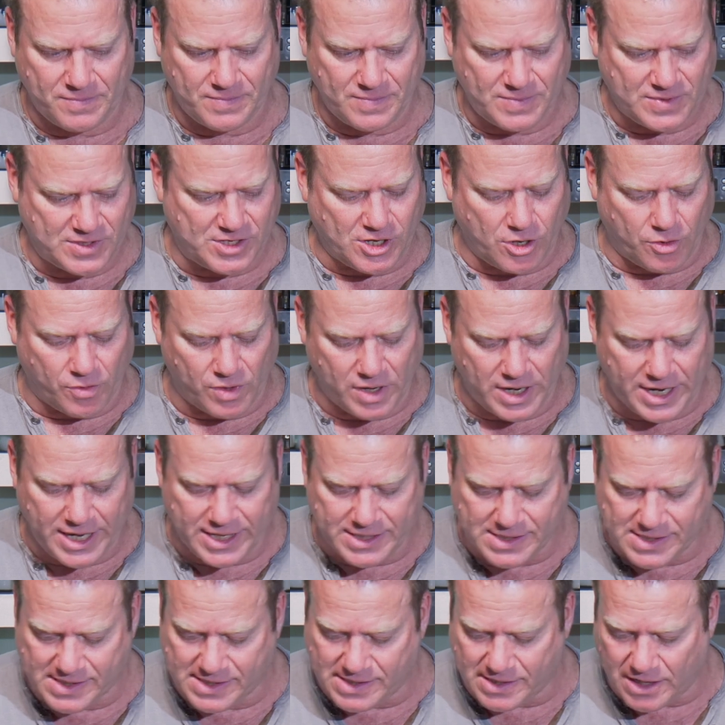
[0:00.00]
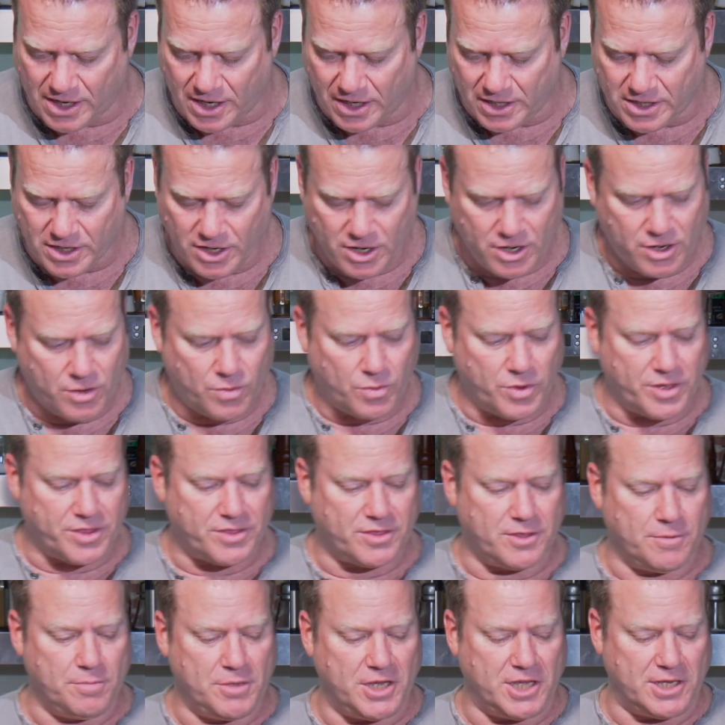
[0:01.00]
So let's start
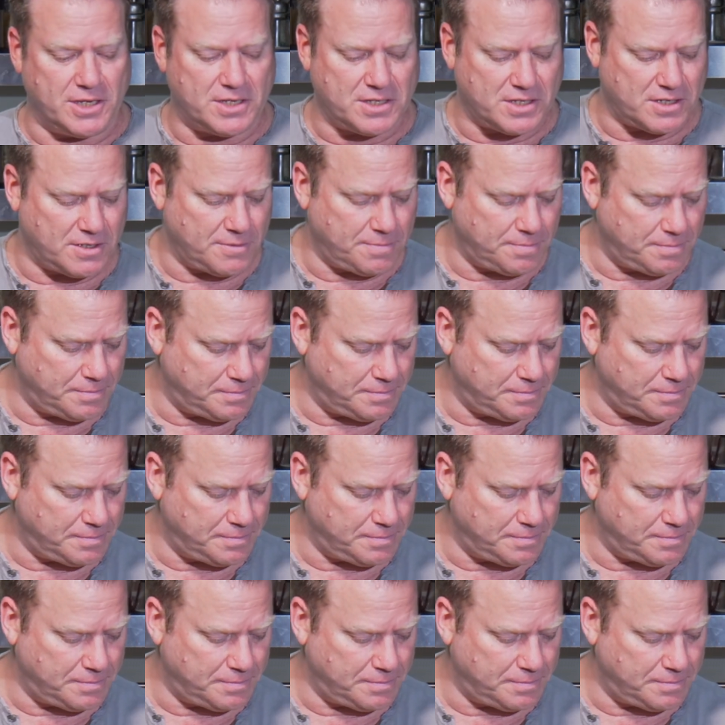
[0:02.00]
with the meat.